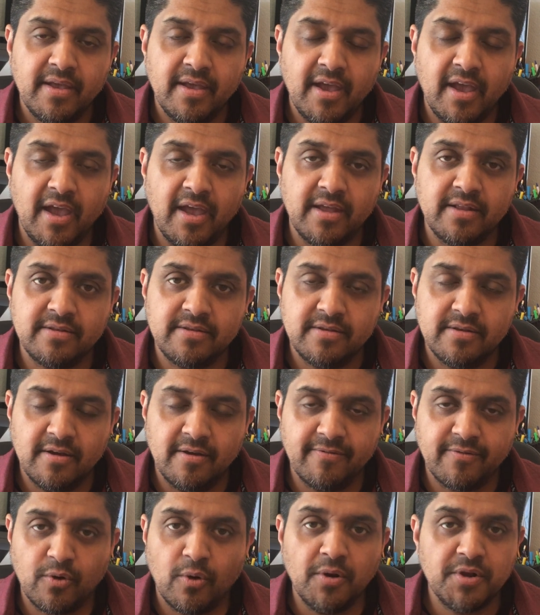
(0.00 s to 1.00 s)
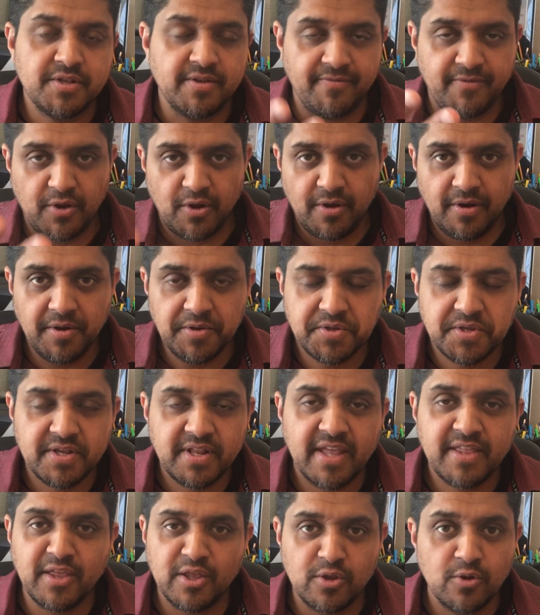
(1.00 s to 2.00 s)
And of course, if you're here
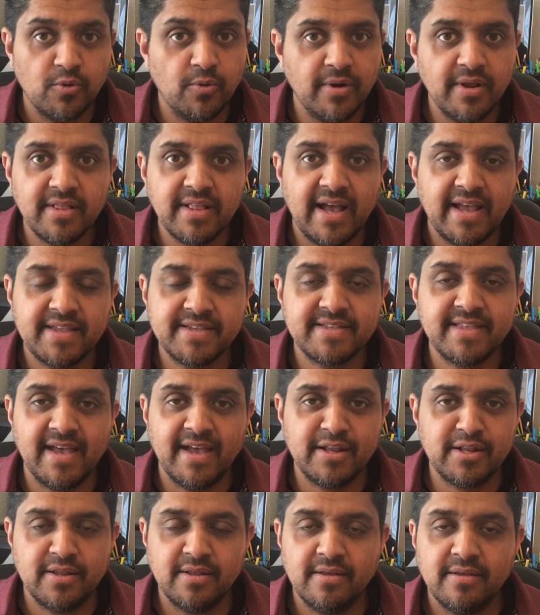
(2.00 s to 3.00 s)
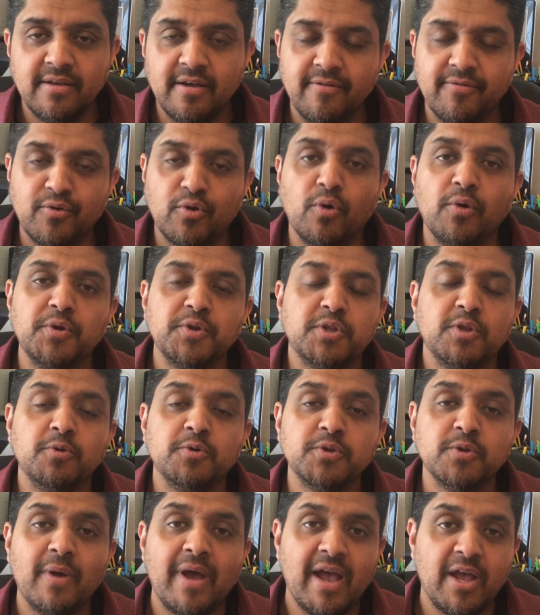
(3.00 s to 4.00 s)
today, then you realize that, of course, there
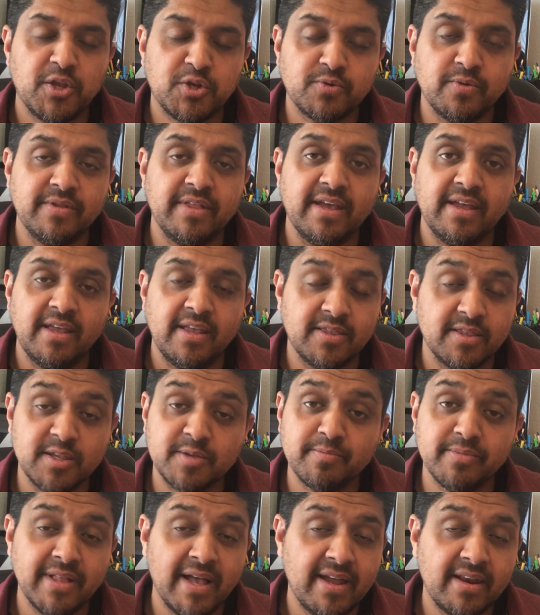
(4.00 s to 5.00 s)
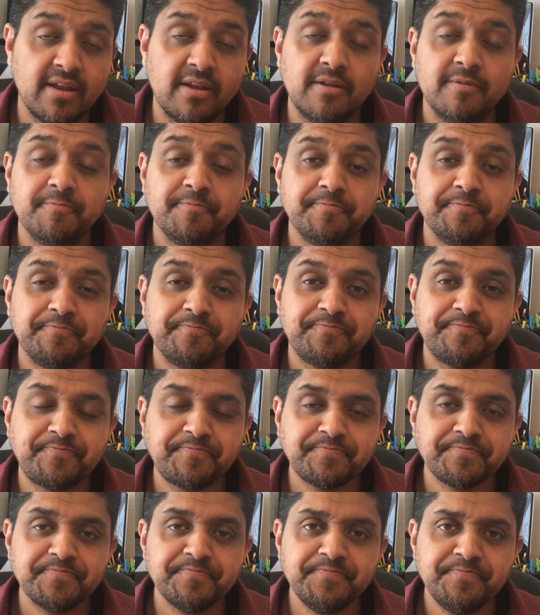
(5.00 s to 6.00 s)
was no asteroid that hit this planet.
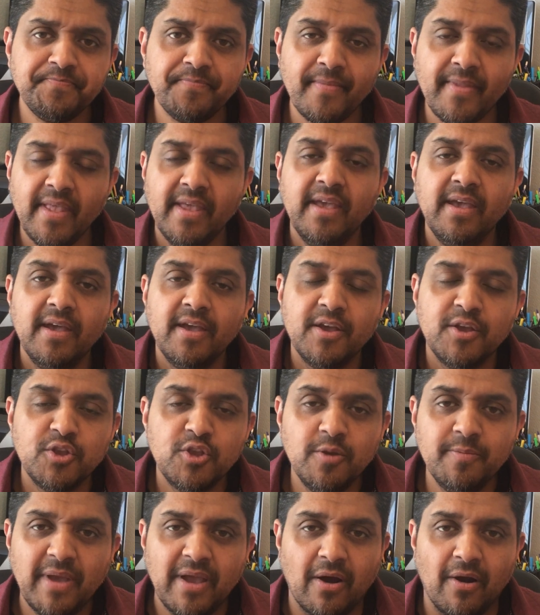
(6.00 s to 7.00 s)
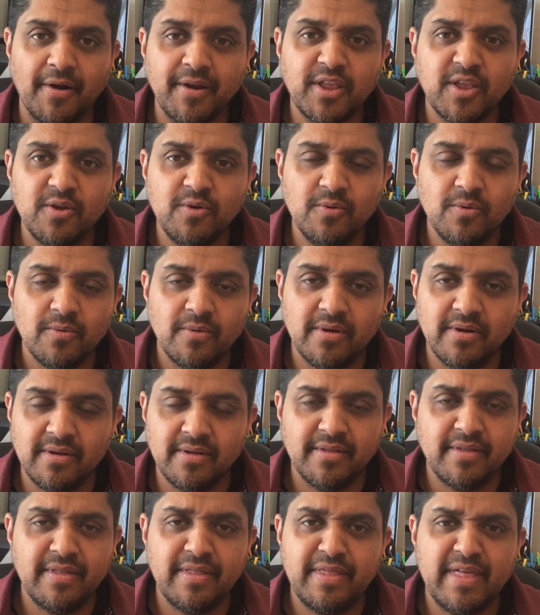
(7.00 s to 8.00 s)
You may argue,
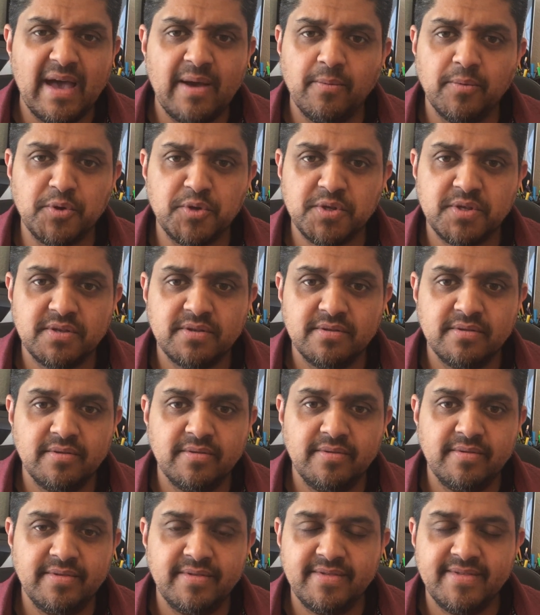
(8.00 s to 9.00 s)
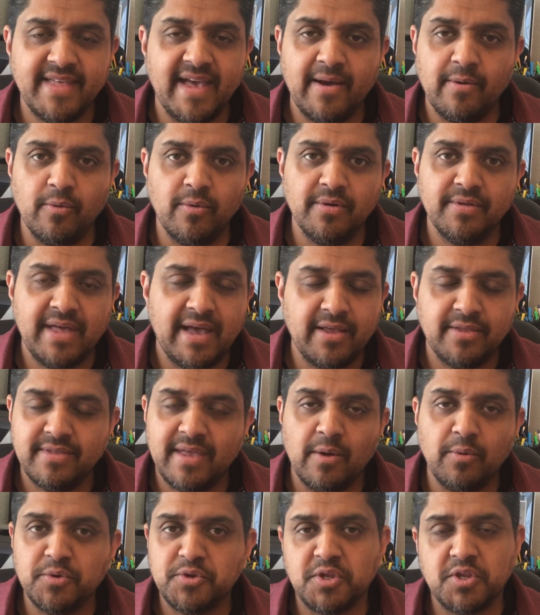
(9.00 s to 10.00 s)
well, that was that
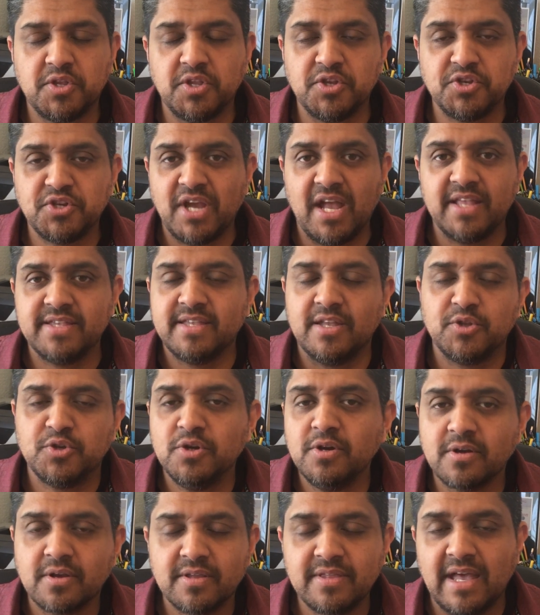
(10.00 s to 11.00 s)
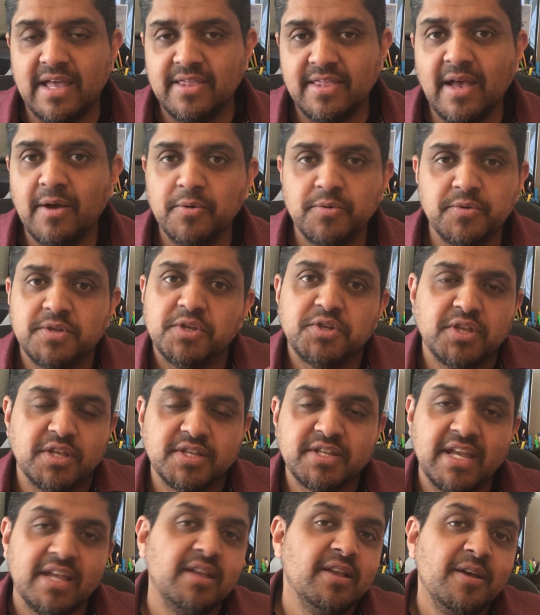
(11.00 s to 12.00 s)
was just a chance that took. That just a
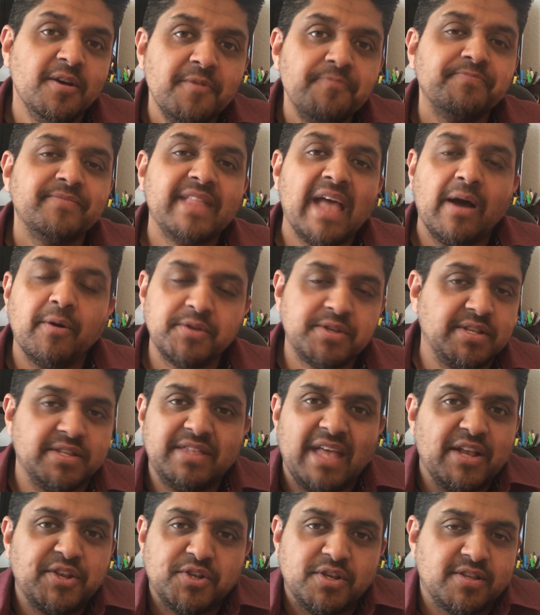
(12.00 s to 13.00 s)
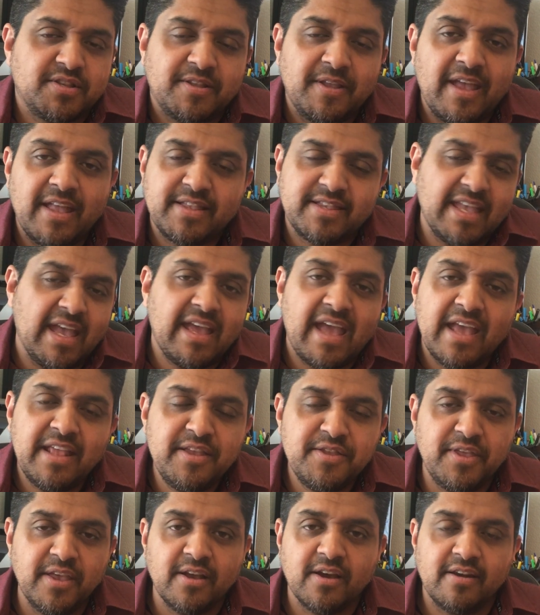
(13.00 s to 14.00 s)
chance. That just
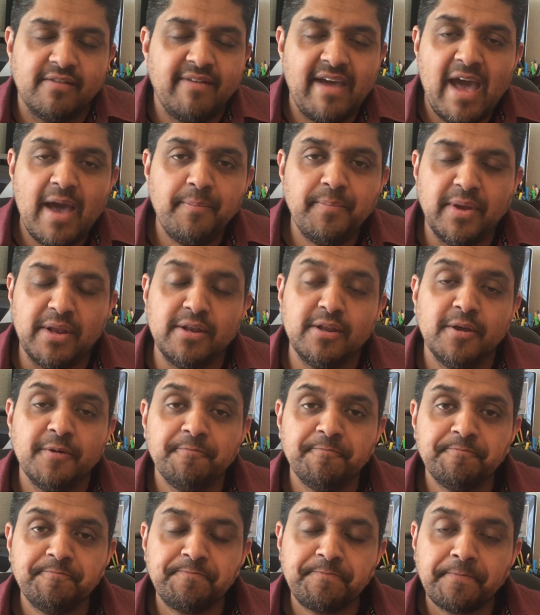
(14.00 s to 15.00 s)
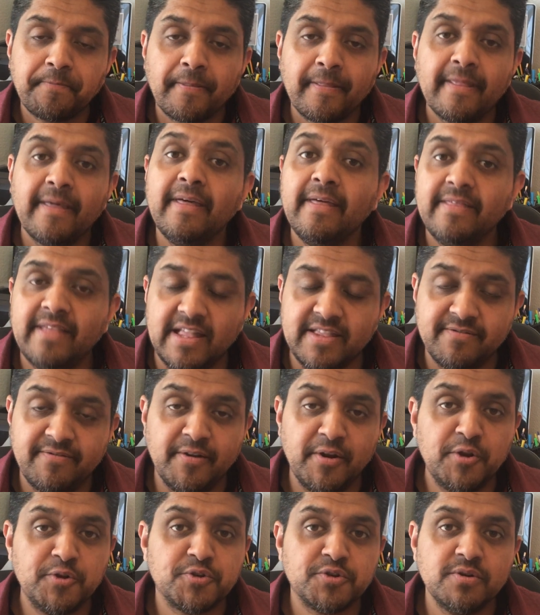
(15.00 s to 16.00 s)
anything could have happened. That's
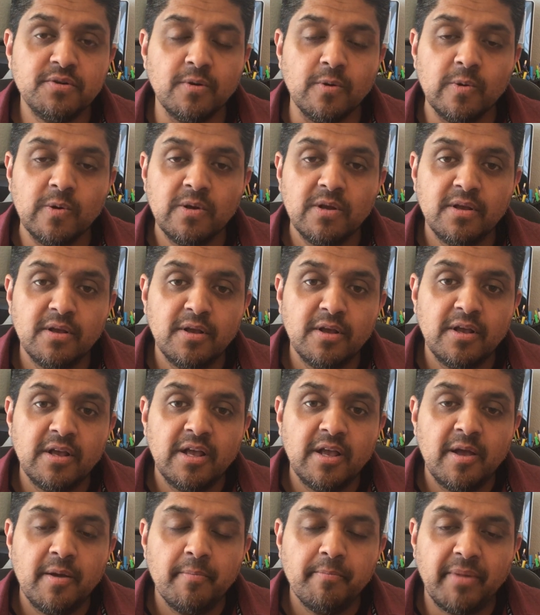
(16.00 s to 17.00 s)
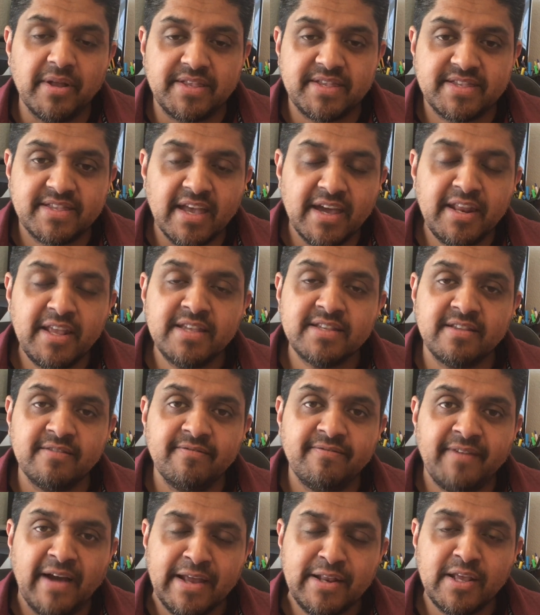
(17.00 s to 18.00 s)
very true. But studies and
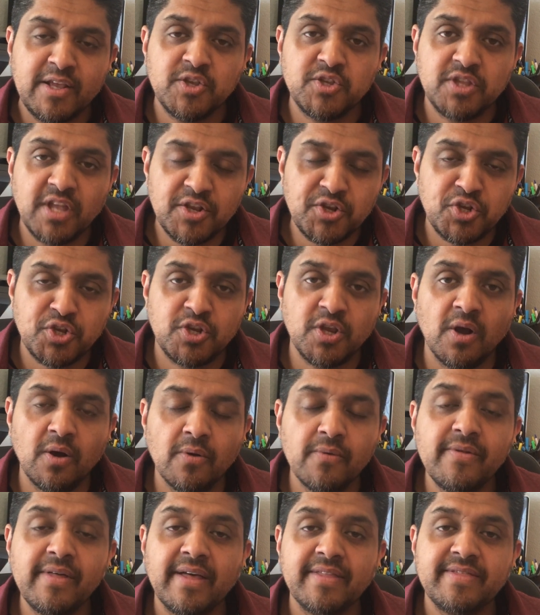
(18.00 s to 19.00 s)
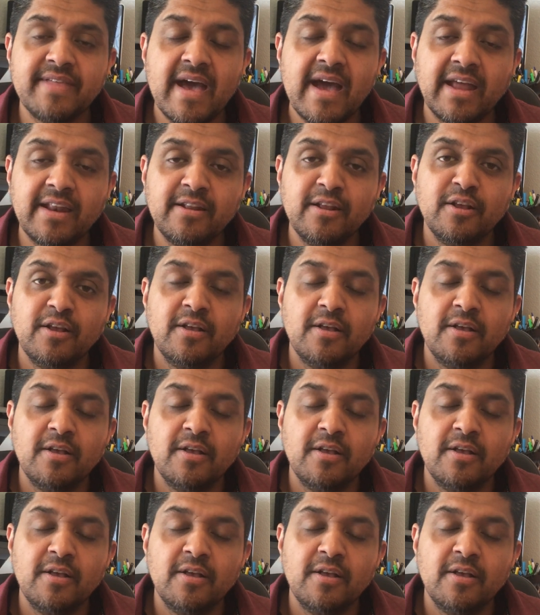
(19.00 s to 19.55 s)
findings did show that